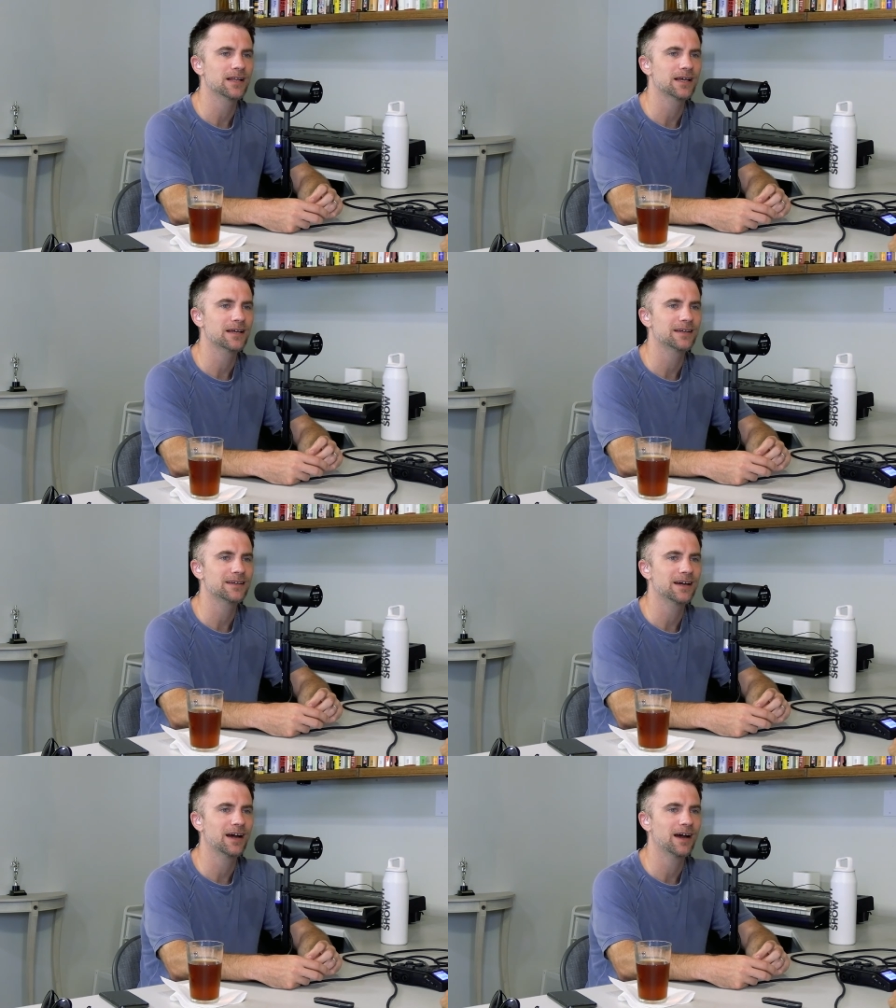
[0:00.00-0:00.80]
Like
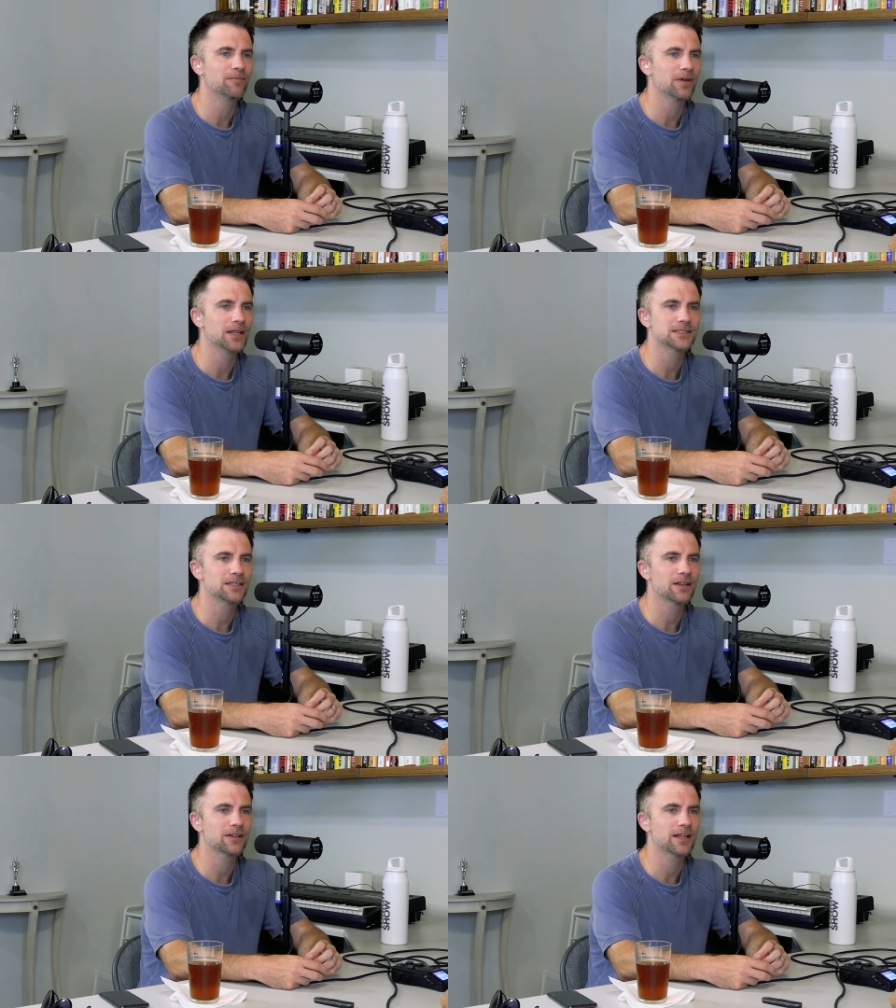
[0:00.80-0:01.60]
that's
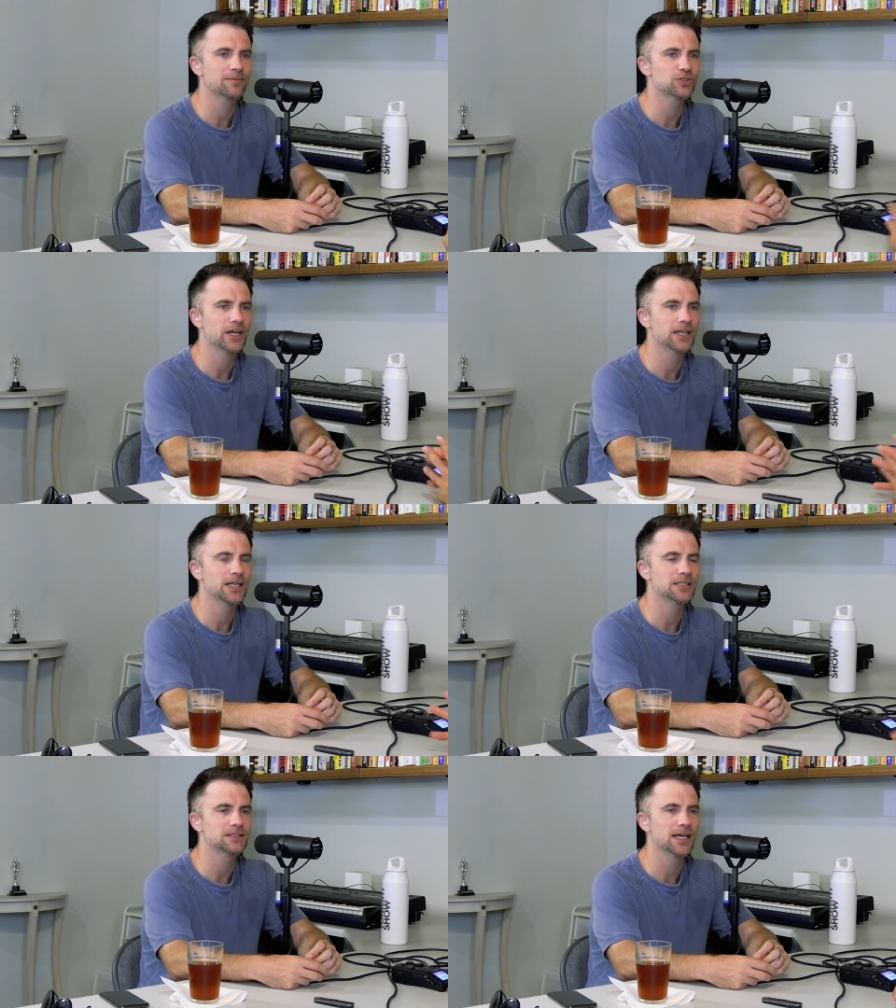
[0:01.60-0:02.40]
another thing I'm trying to
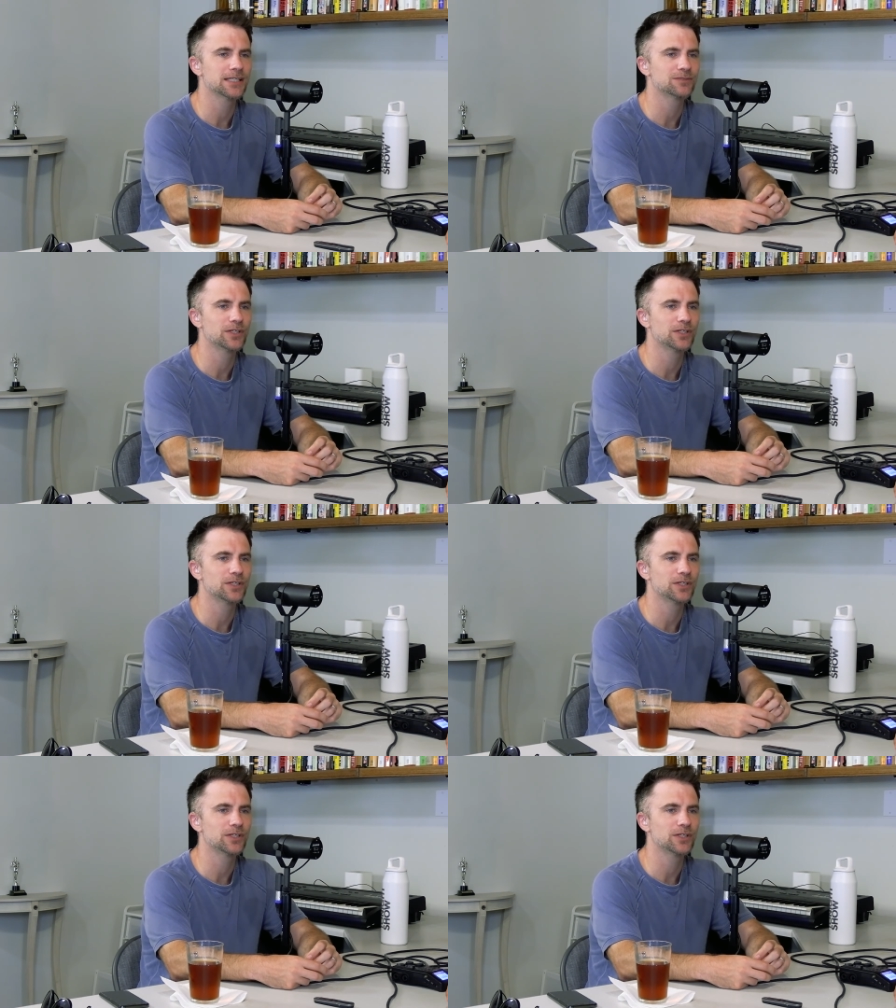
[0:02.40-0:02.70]
assess.